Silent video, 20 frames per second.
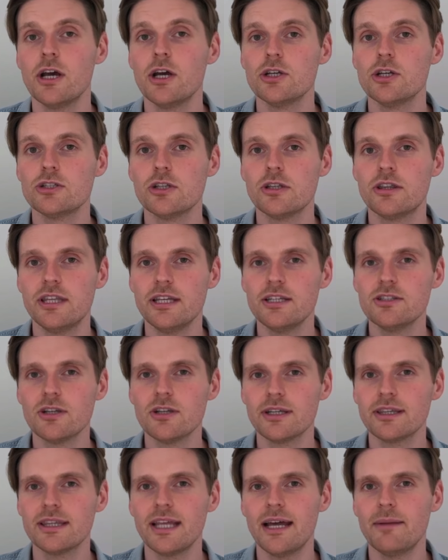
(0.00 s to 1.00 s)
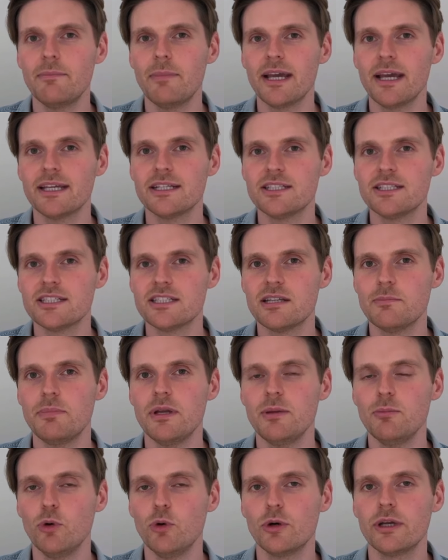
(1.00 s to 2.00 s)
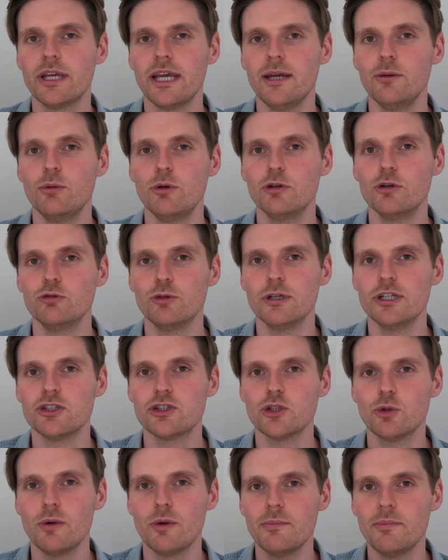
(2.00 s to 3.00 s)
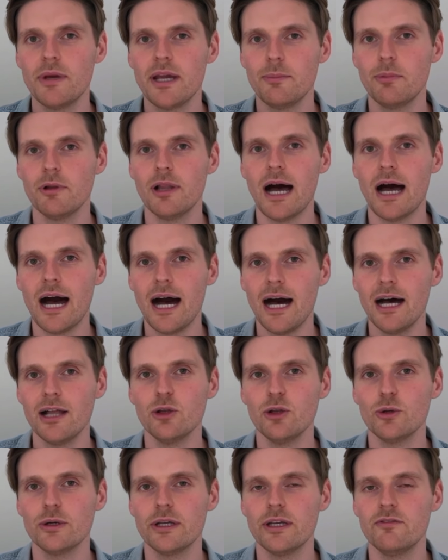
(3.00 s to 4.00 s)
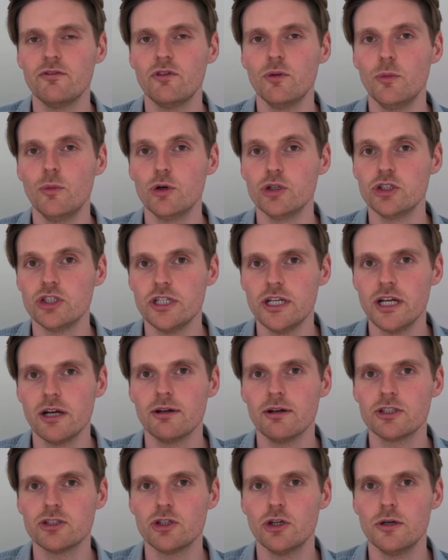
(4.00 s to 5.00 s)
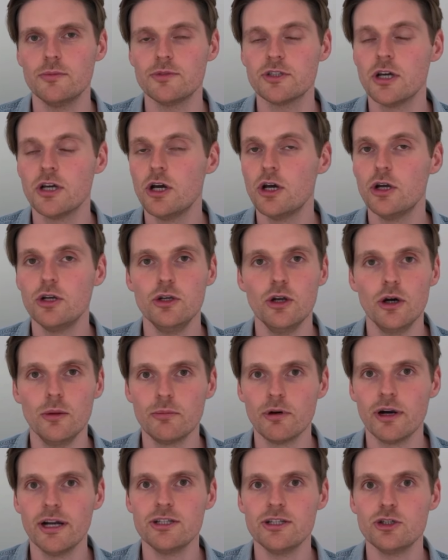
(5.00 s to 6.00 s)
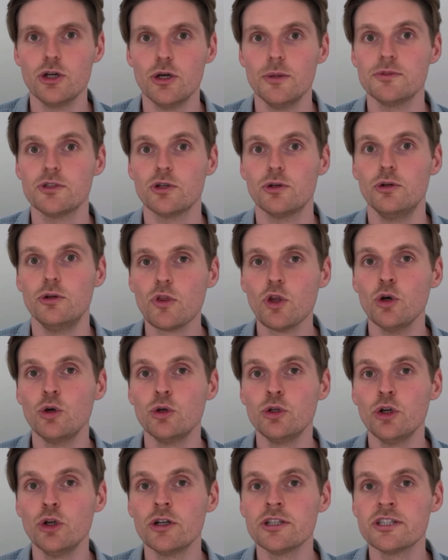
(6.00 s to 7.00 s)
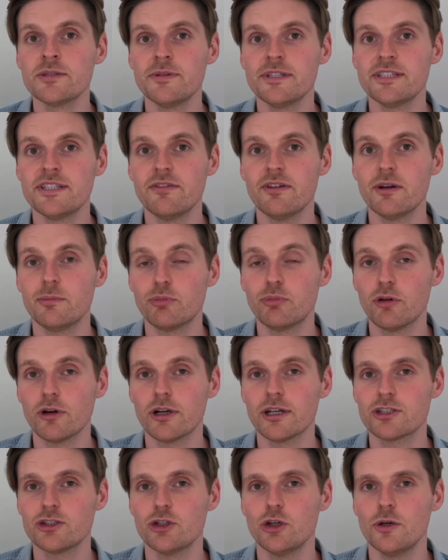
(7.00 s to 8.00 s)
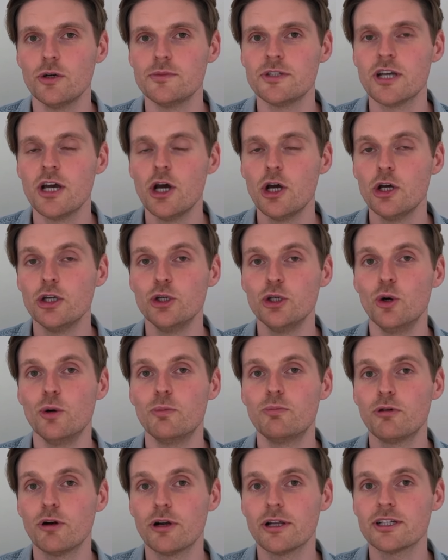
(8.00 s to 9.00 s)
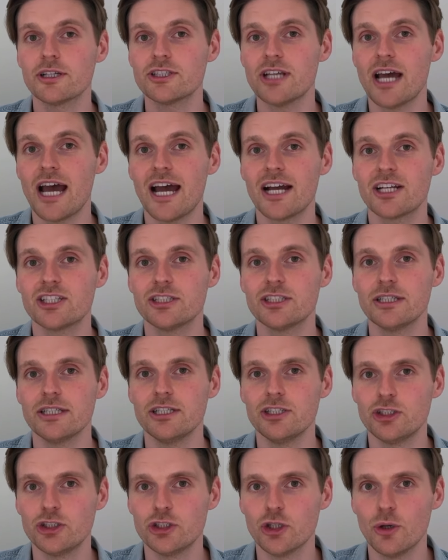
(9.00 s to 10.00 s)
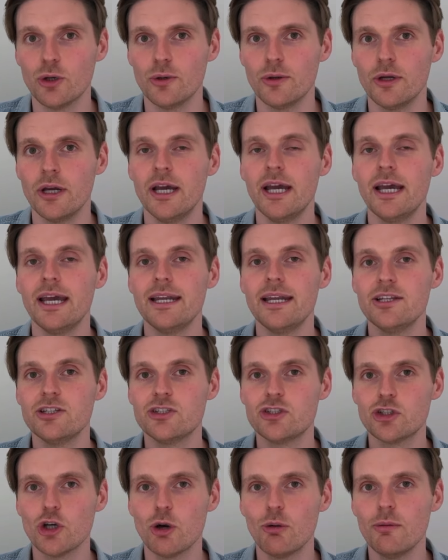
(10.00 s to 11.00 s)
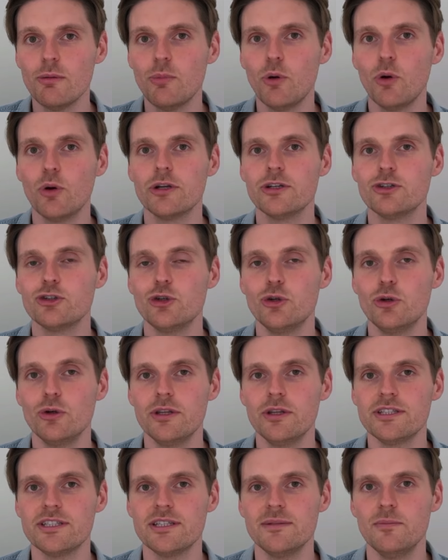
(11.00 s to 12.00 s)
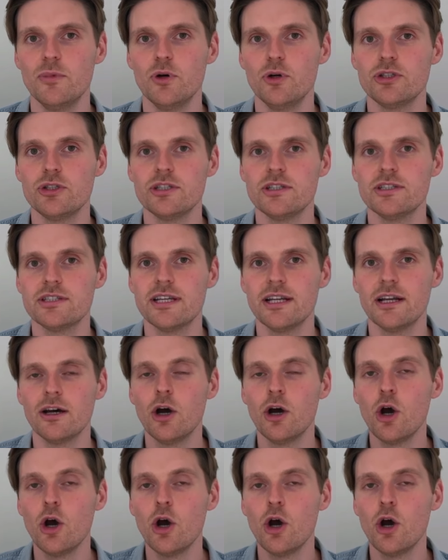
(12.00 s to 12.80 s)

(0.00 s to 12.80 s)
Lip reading: So things like that make it just a bit more keyword rich. So when people are looking for more generic terms, non-brand terms or non-specific product terms, your products actually show. It is so important to do this in Merchant Center.